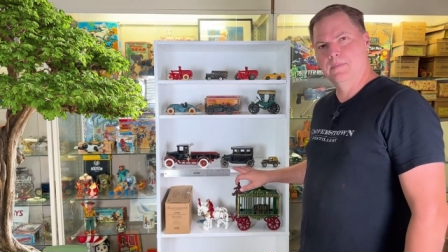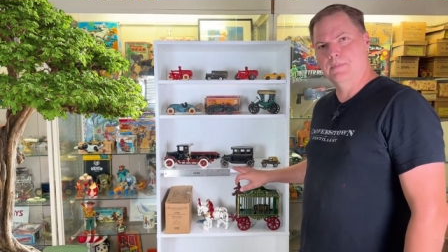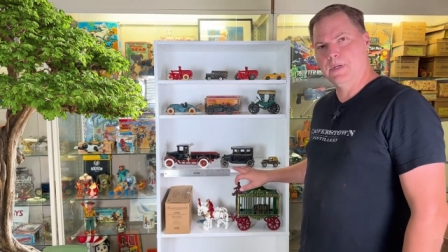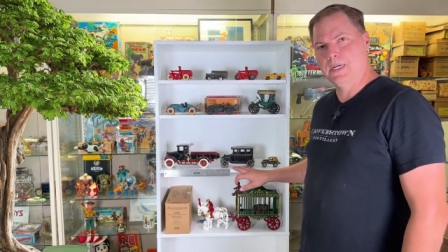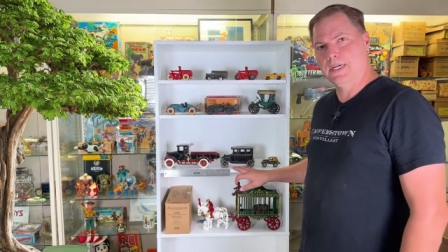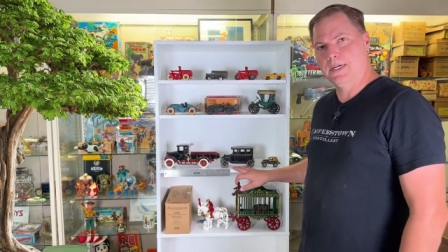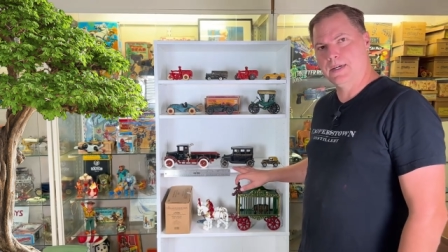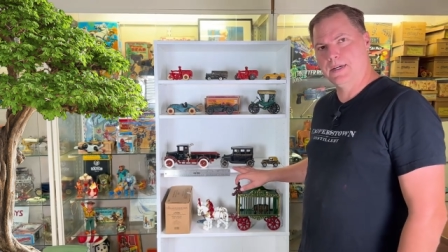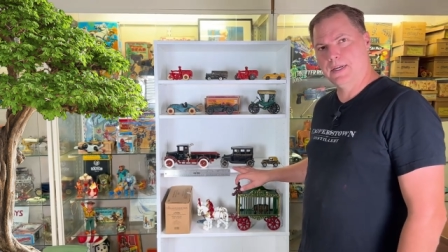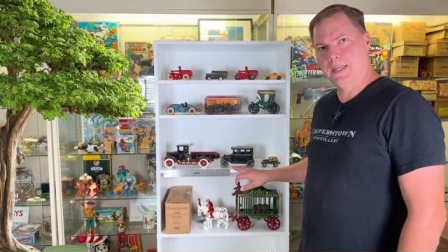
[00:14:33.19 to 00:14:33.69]

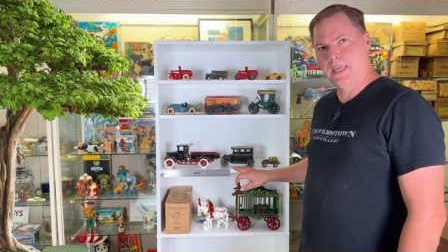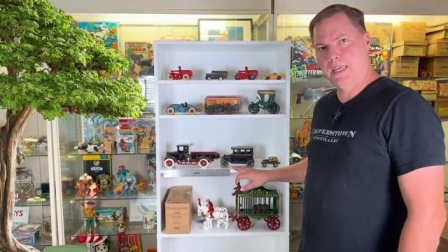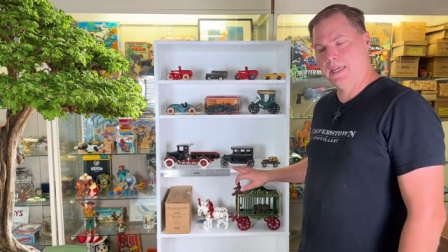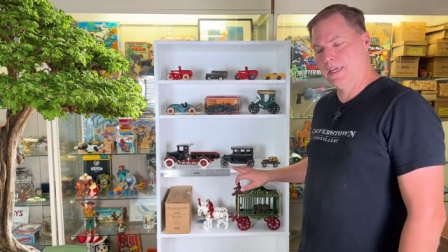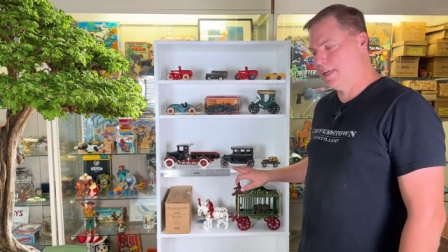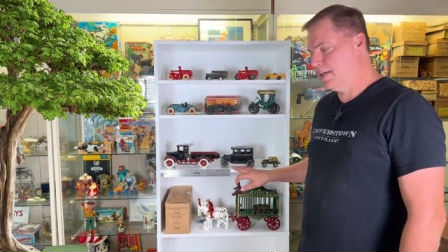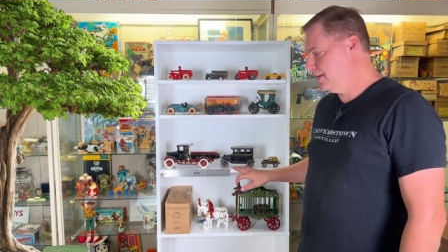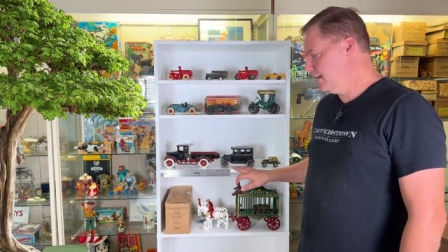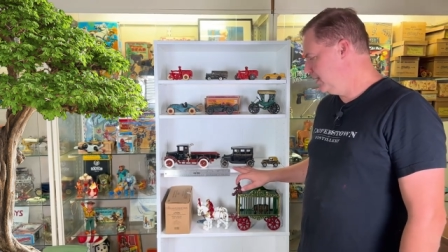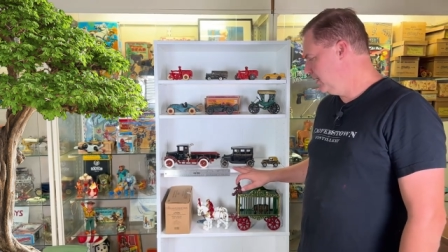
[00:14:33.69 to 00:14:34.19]
by
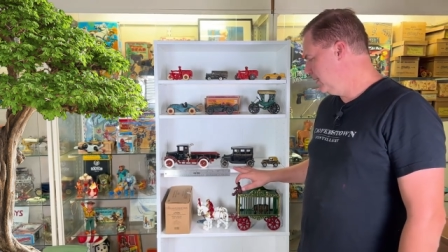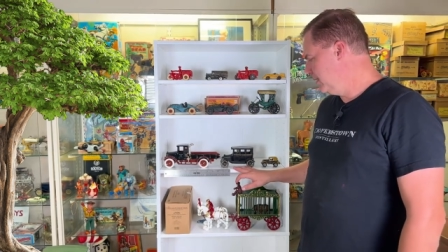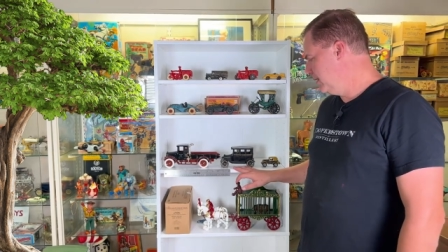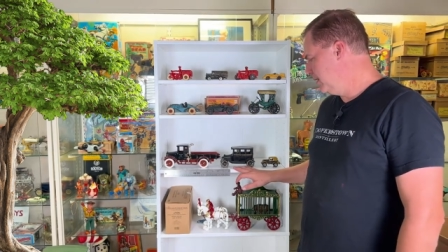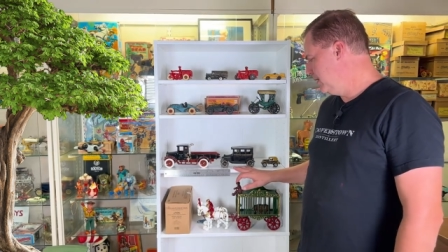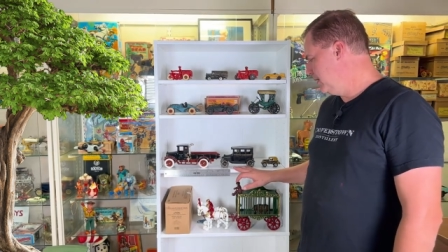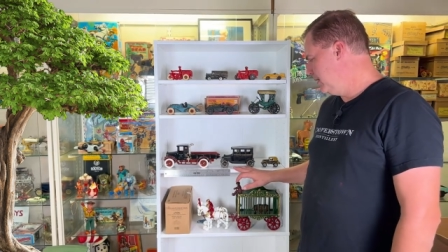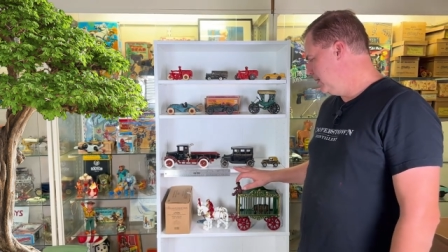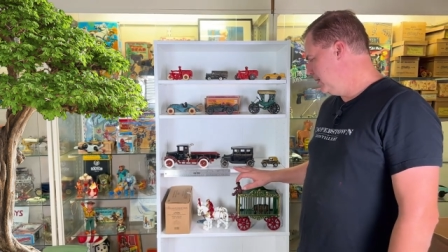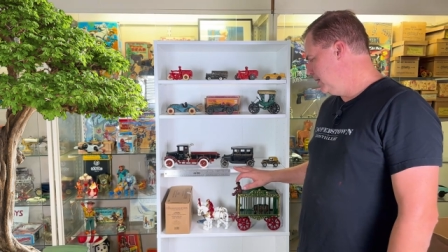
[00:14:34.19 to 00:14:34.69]
Arcade,
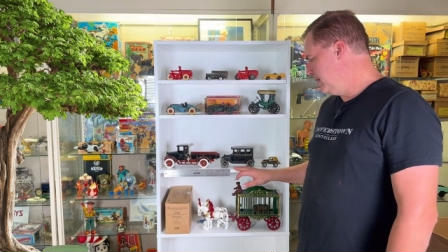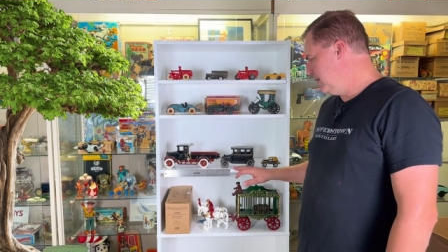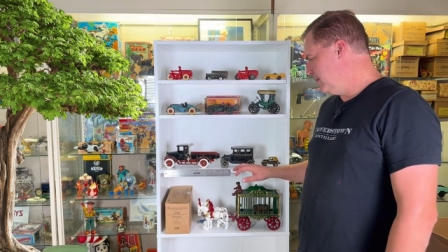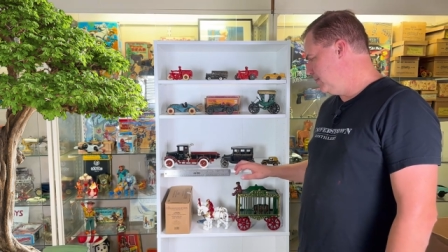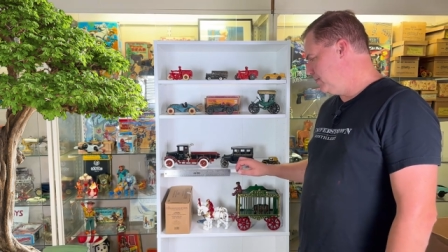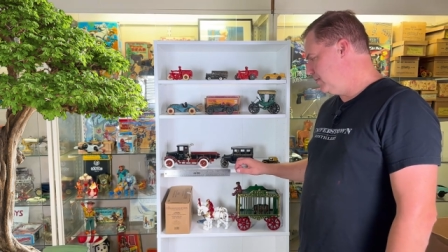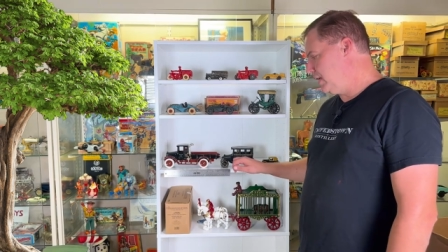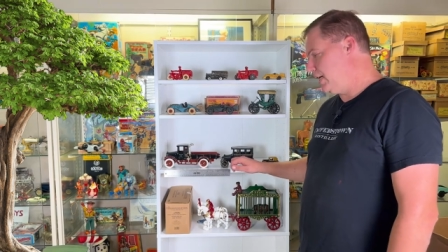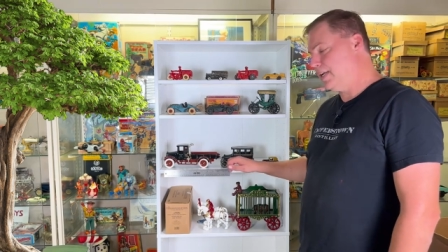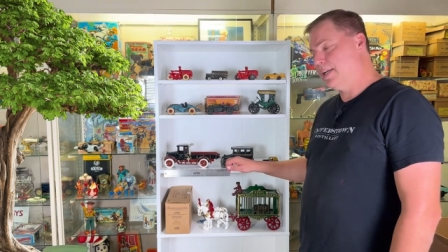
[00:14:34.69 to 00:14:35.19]

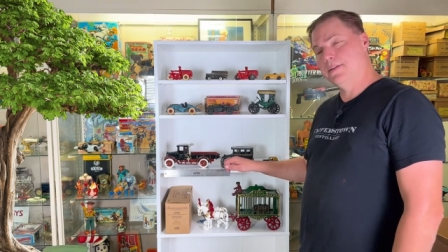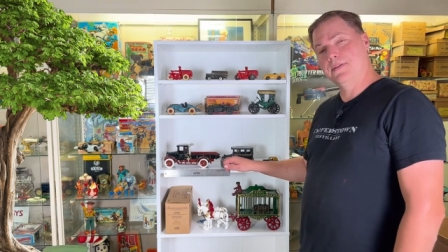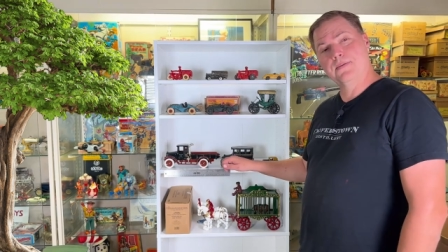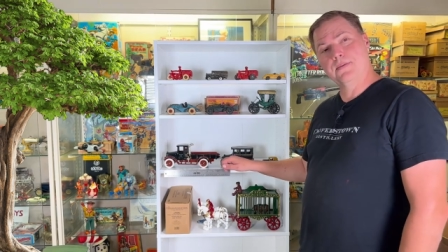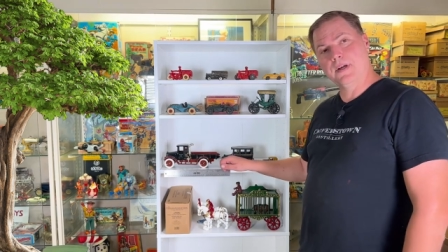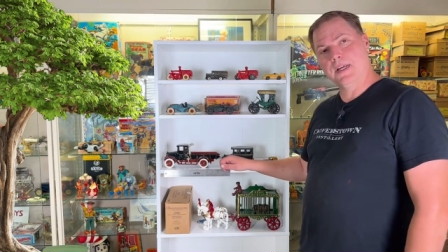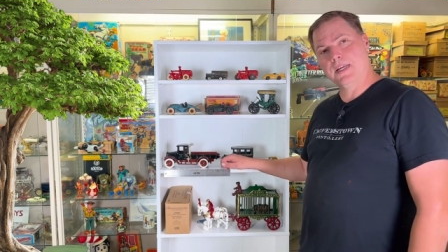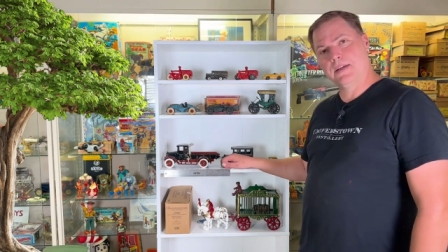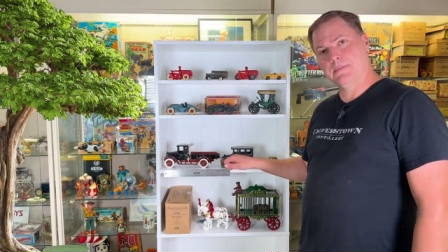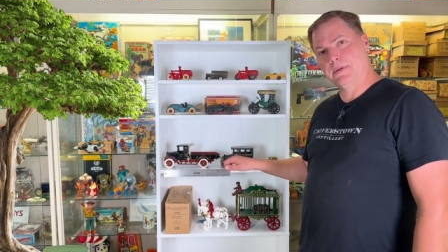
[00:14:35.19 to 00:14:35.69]
right is
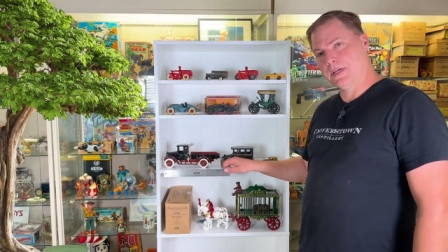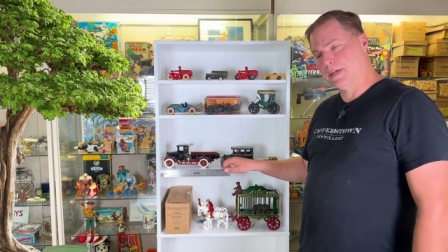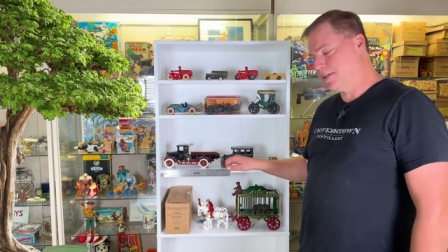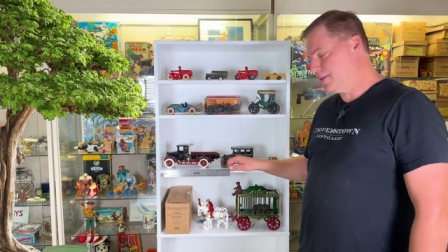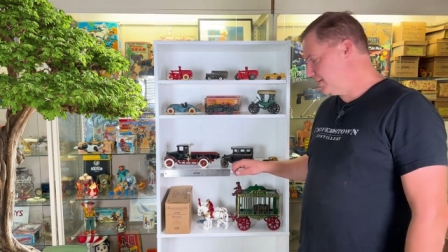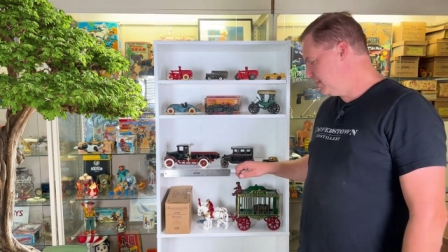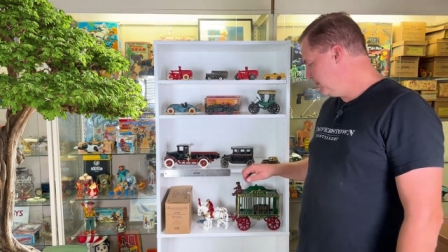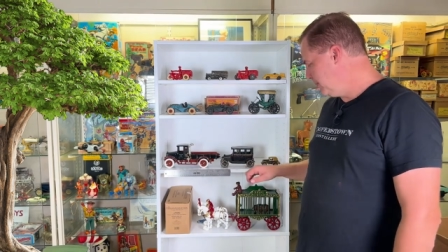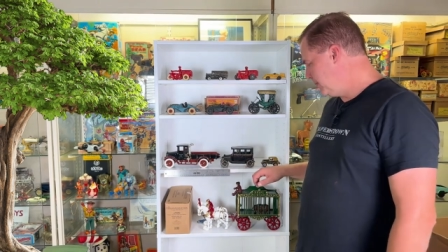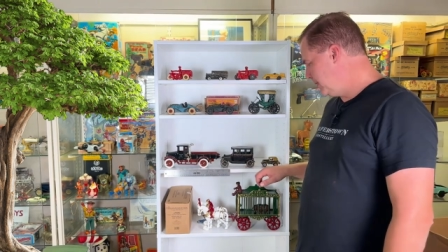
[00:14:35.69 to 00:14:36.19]
rain
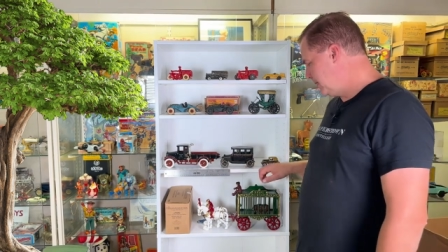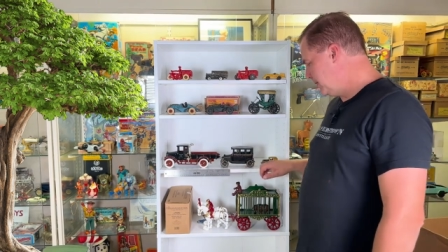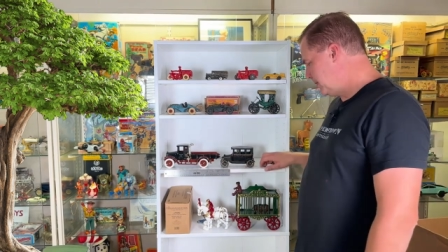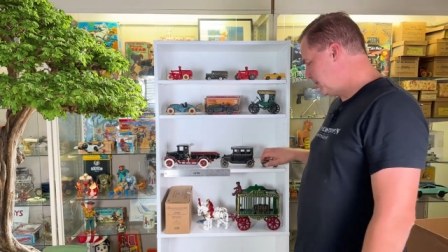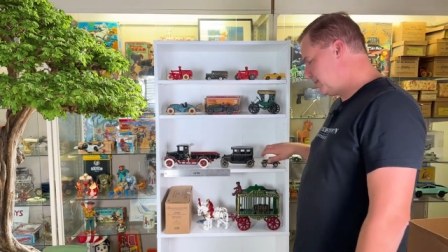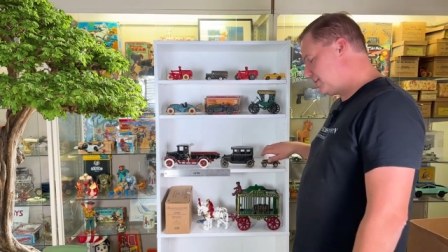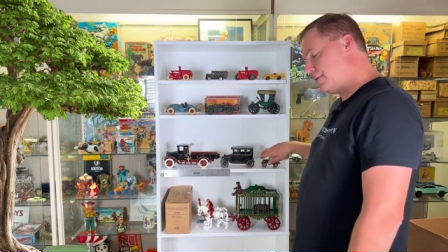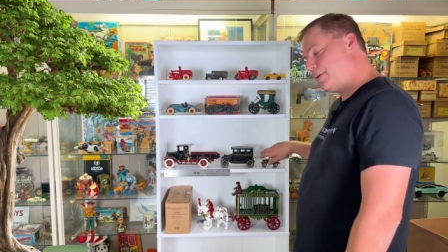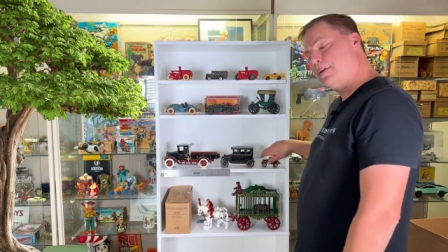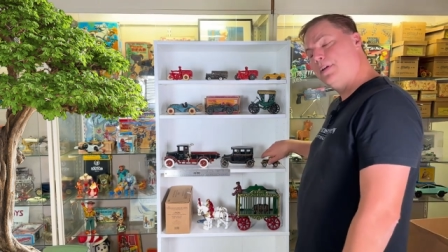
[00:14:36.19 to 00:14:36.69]
because of the
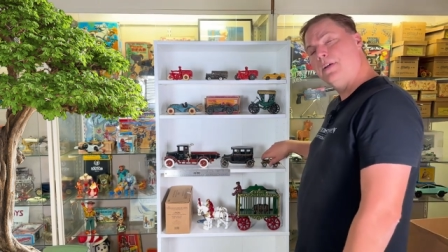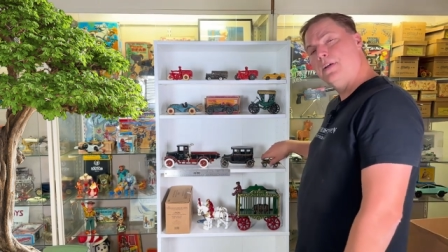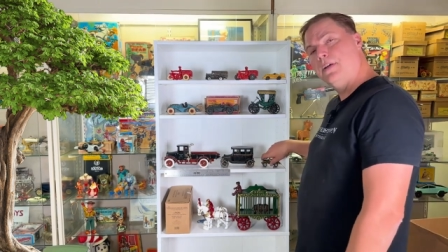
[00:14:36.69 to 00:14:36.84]
wheels,